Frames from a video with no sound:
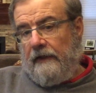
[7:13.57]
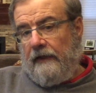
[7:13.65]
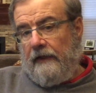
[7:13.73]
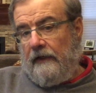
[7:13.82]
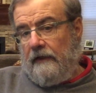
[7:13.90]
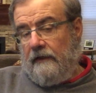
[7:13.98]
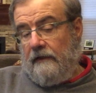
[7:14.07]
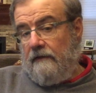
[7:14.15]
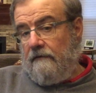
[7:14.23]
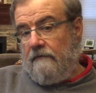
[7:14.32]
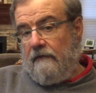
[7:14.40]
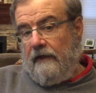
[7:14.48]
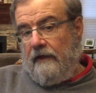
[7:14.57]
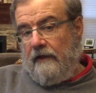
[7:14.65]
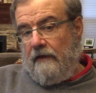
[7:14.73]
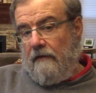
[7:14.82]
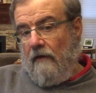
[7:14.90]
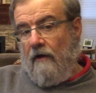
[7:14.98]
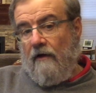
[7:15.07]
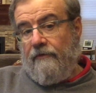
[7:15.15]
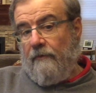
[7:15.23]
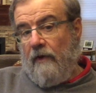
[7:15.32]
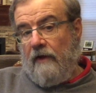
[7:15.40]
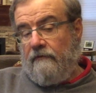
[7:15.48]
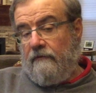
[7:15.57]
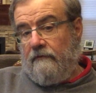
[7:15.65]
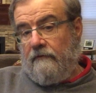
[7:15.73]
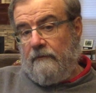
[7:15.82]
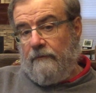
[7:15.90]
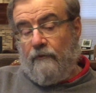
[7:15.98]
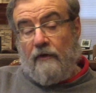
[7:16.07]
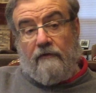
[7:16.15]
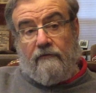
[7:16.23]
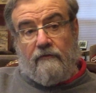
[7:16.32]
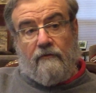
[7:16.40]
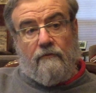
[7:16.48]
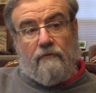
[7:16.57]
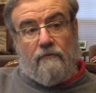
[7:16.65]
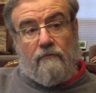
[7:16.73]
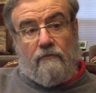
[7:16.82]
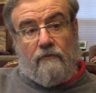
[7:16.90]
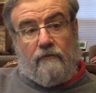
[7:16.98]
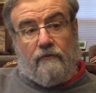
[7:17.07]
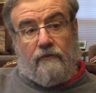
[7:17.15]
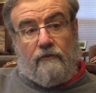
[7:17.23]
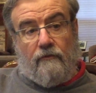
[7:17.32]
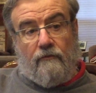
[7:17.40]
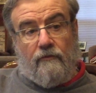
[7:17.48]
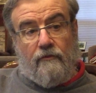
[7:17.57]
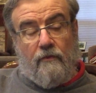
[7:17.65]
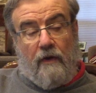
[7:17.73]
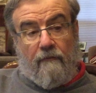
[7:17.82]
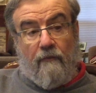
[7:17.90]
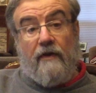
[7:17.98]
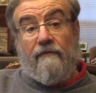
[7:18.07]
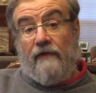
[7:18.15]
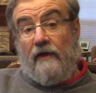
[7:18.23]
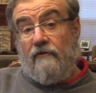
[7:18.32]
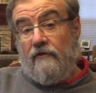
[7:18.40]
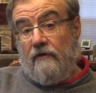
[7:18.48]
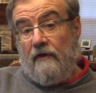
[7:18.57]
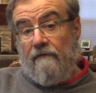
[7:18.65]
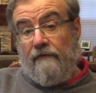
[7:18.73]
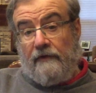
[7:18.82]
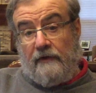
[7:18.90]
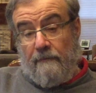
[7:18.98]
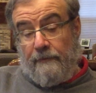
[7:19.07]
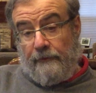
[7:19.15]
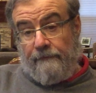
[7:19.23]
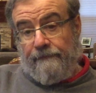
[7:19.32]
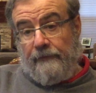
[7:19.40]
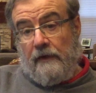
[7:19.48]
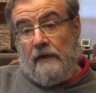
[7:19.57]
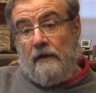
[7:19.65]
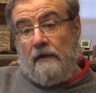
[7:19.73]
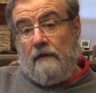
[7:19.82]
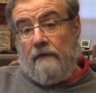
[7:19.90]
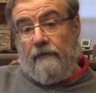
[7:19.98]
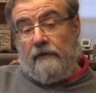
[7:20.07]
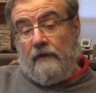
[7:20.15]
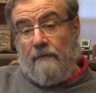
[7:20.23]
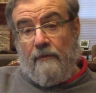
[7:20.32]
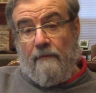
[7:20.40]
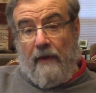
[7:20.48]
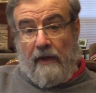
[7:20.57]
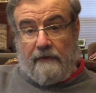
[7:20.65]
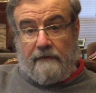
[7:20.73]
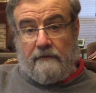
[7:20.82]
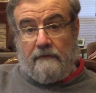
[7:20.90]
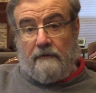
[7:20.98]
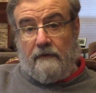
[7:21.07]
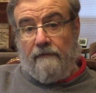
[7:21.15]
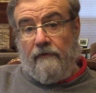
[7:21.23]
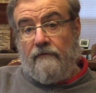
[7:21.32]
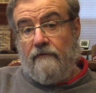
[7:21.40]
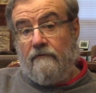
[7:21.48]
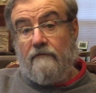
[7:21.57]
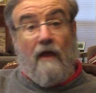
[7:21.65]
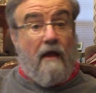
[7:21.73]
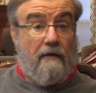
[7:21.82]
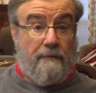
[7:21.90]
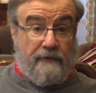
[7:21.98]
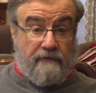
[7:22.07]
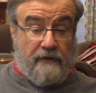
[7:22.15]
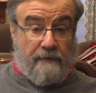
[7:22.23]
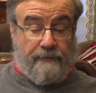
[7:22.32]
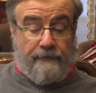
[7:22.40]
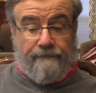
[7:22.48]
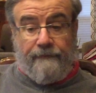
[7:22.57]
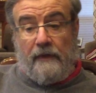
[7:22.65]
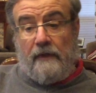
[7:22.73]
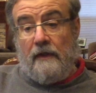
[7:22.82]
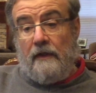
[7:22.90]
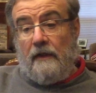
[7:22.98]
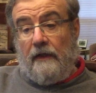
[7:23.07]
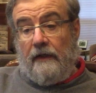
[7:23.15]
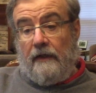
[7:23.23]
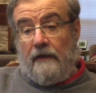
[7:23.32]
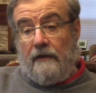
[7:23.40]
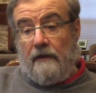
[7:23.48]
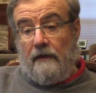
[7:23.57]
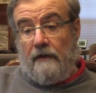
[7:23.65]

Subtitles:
and he authorizes the priest to do a renovation of the temple on the Temple Mount. This is Solomon's temple, and